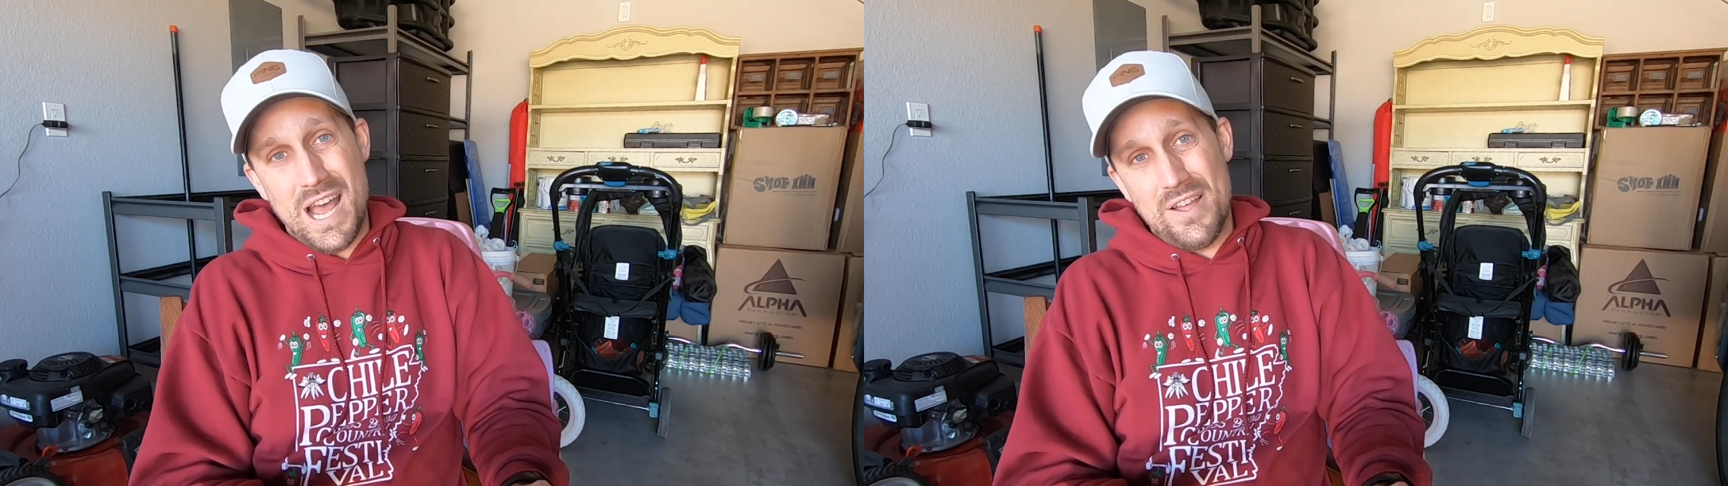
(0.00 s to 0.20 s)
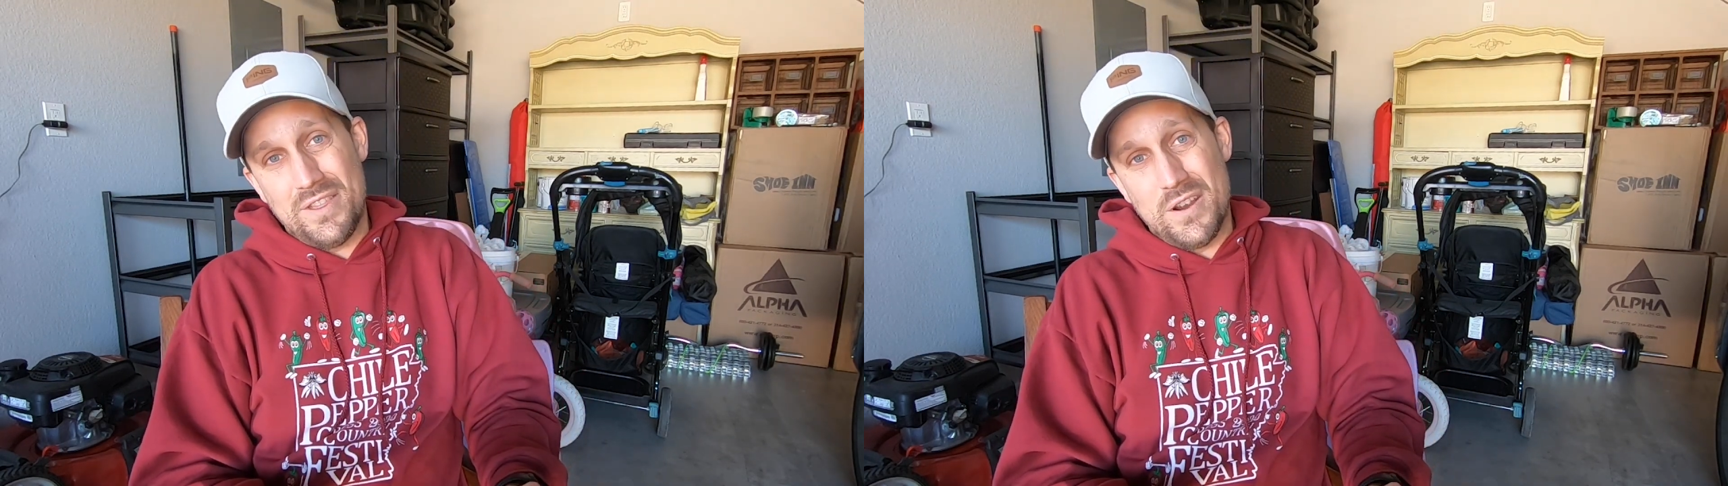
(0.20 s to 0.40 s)

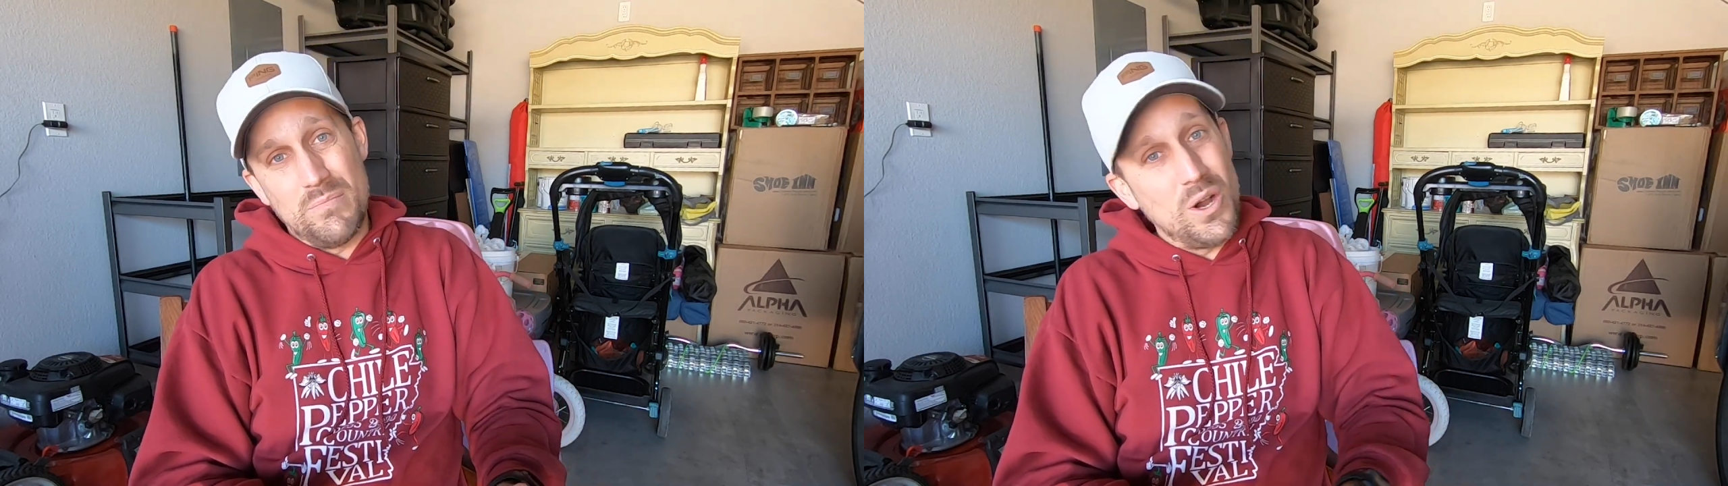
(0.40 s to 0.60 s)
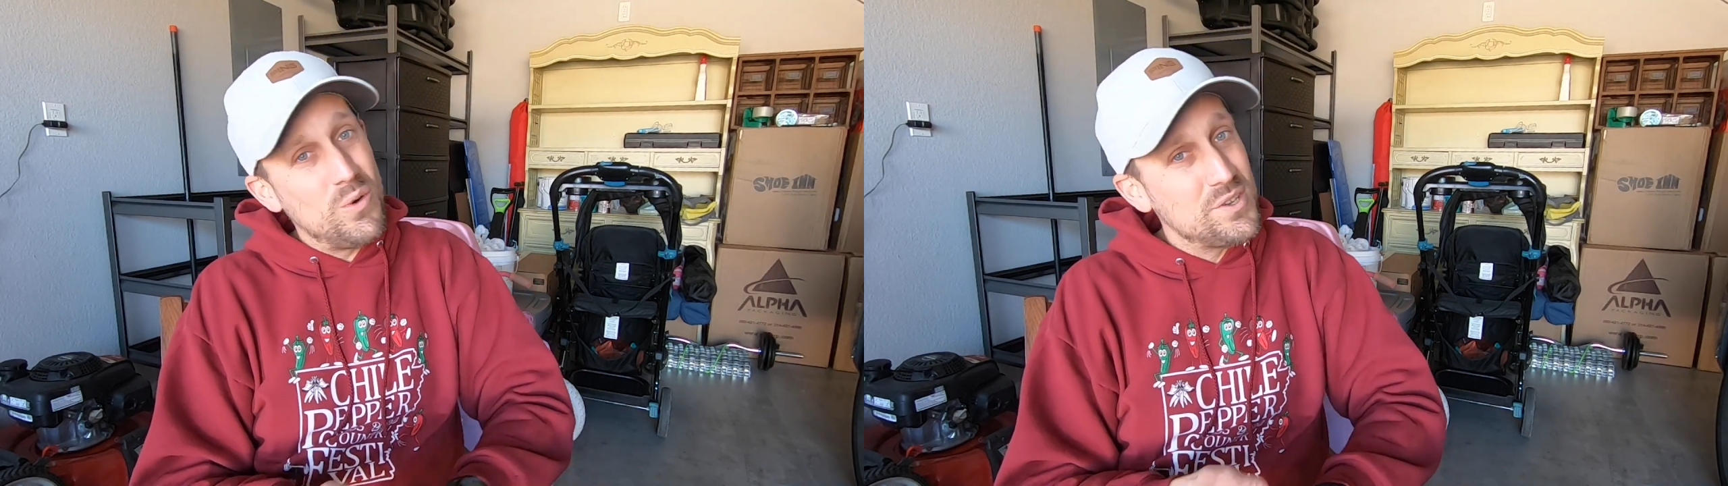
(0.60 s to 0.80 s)
out there
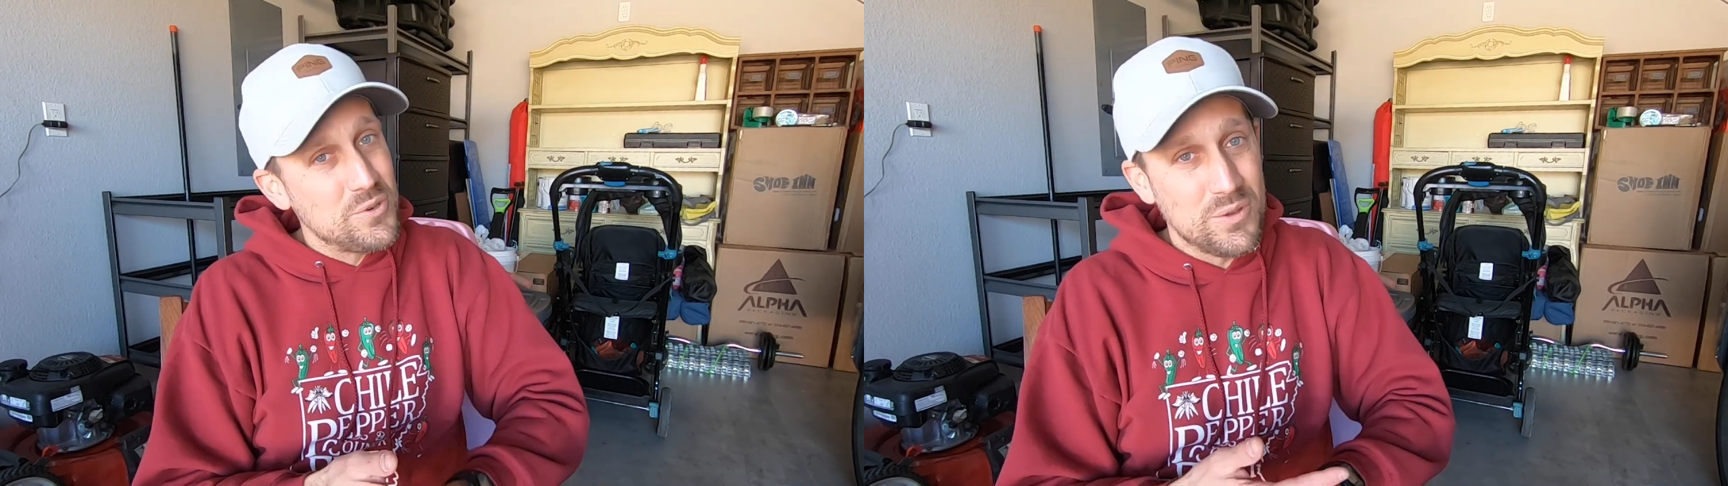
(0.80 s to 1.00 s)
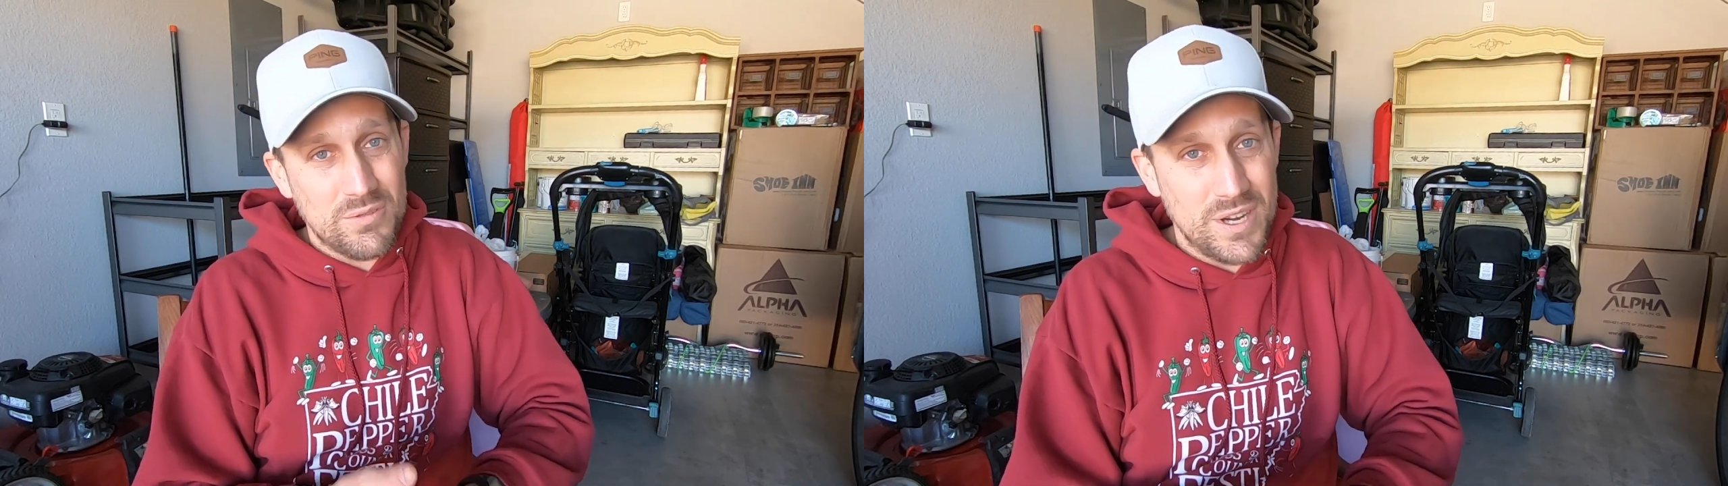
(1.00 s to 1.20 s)
mowing
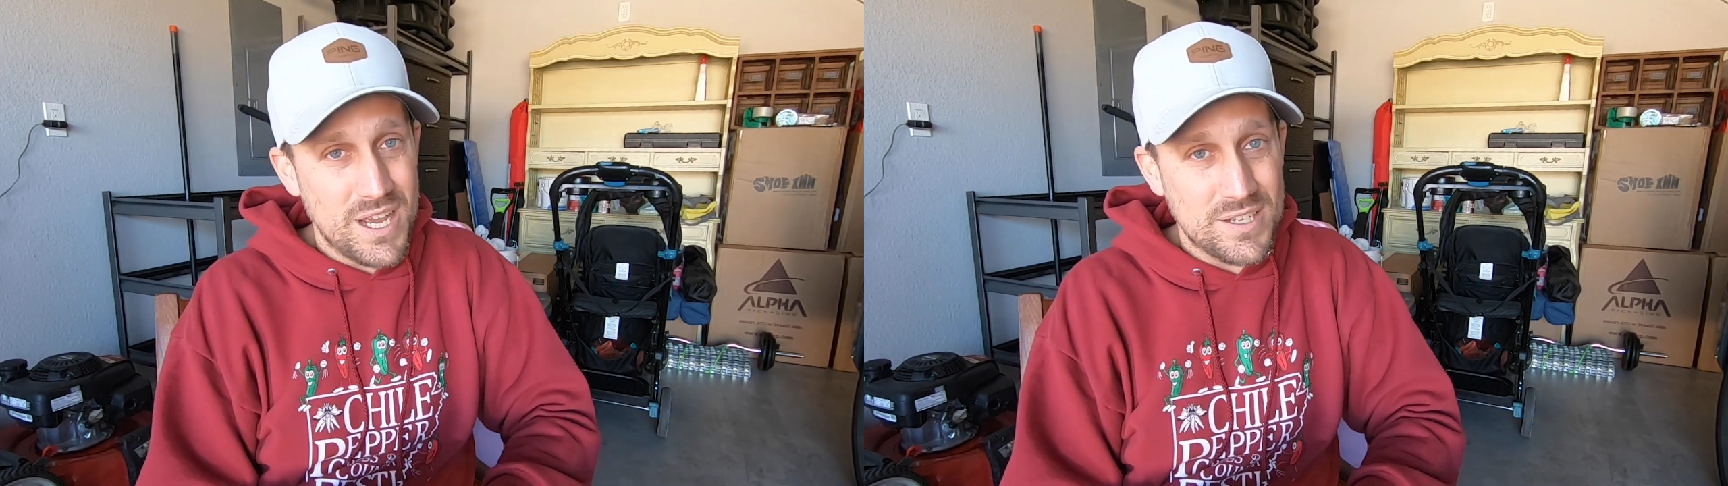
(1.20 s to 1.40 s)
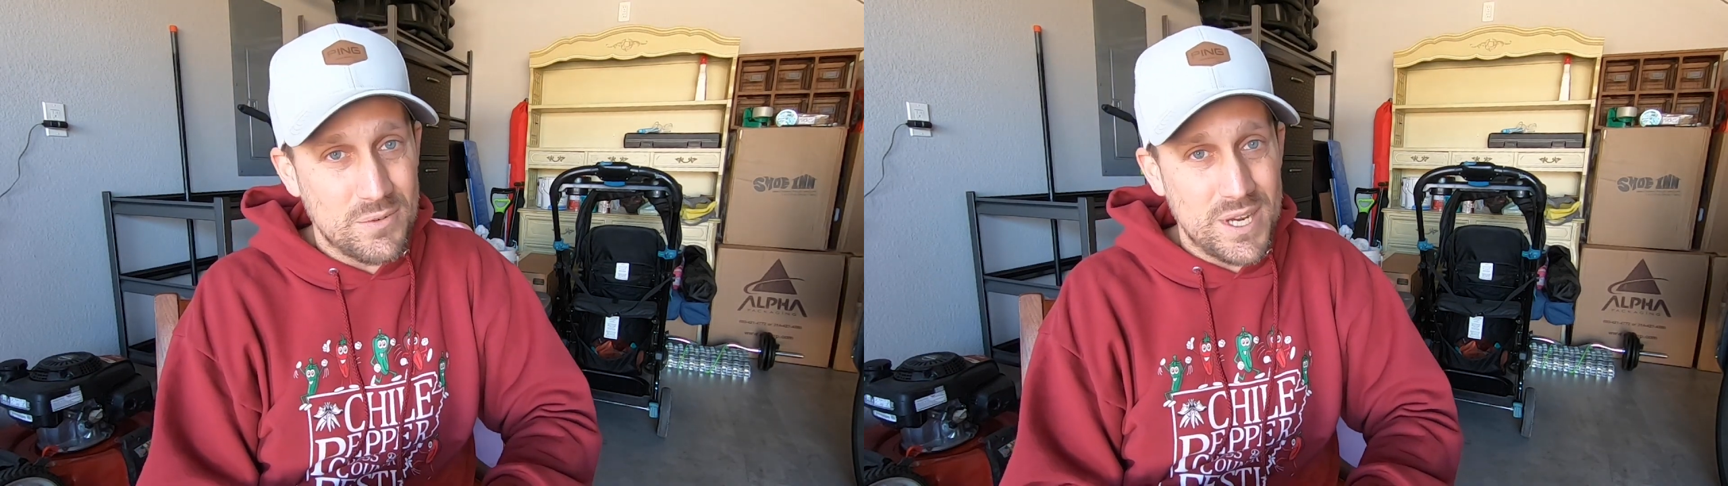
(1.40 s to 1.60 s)
2 or 3
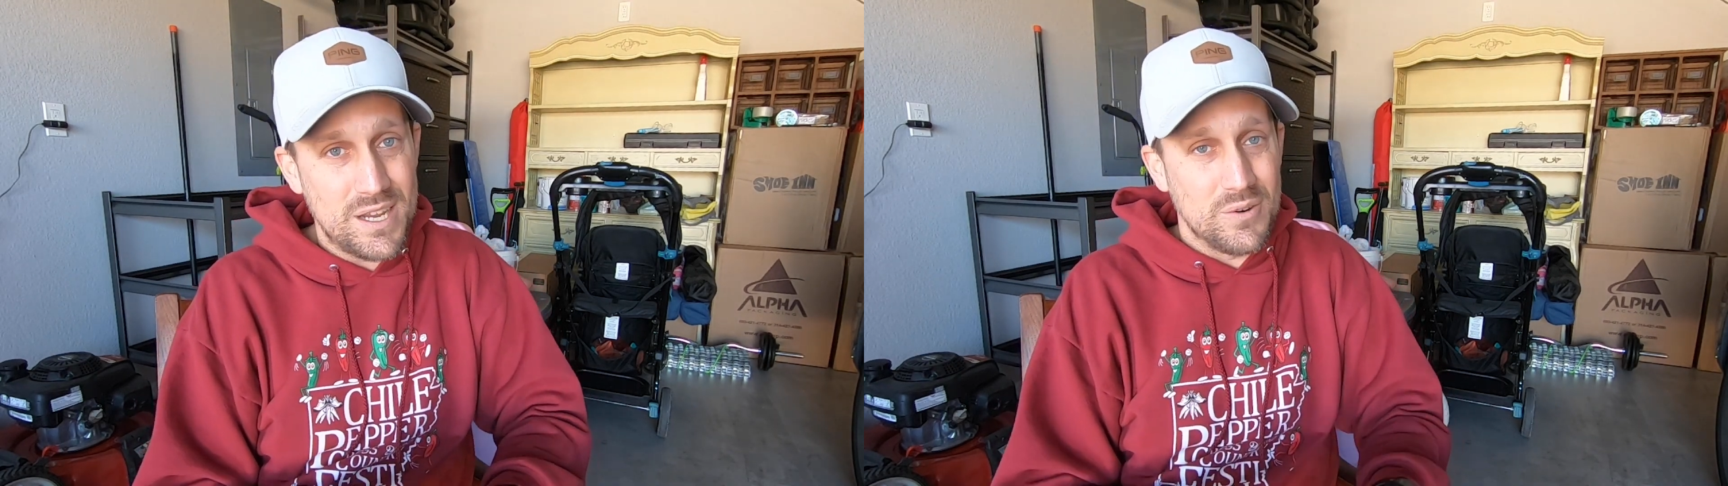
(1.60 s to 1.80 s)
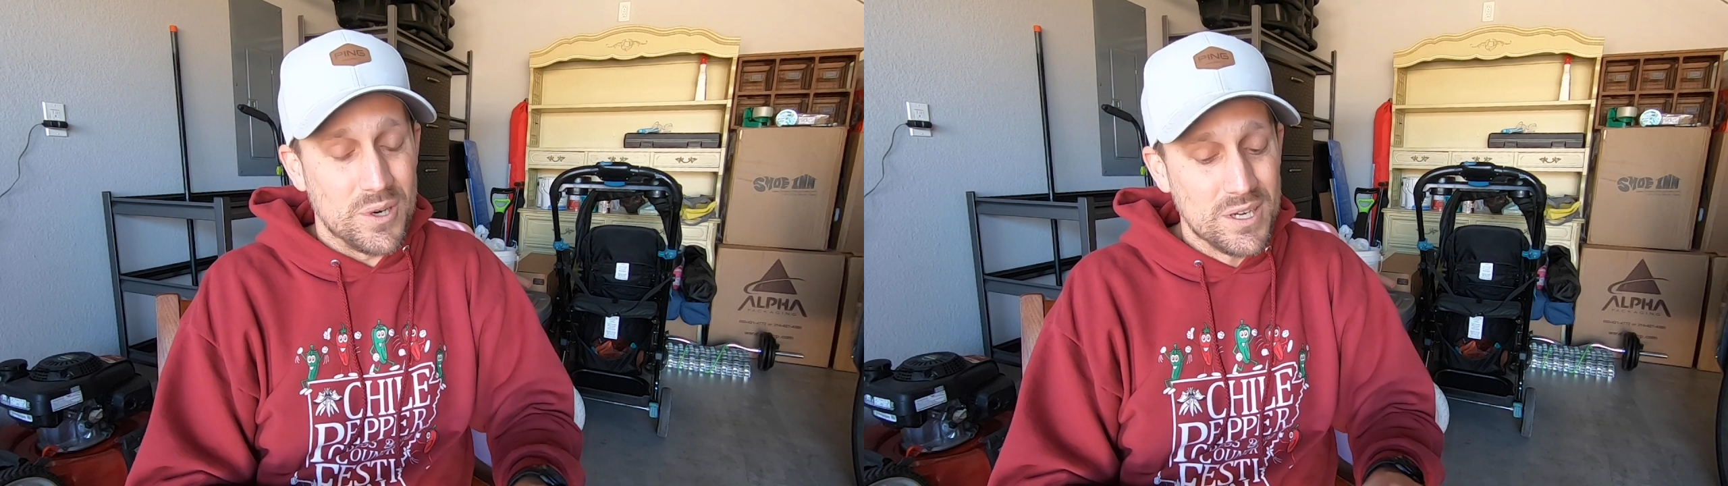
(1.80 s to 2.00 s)
days a
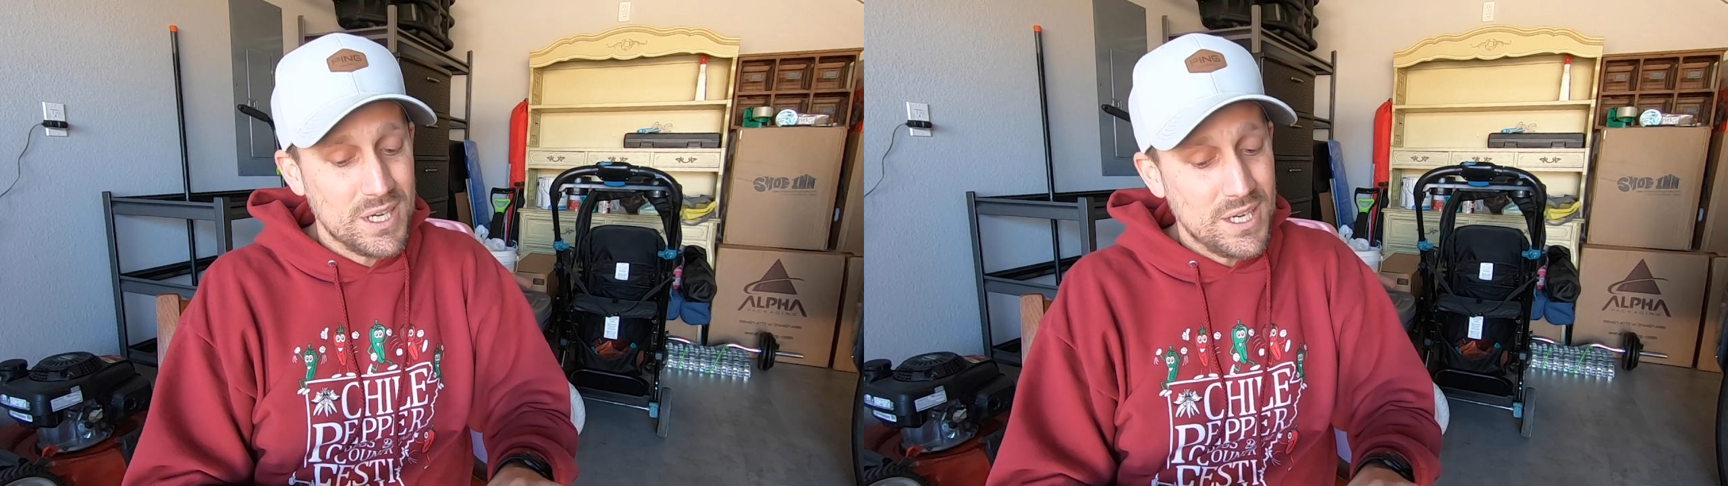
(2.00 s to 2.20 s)
week, or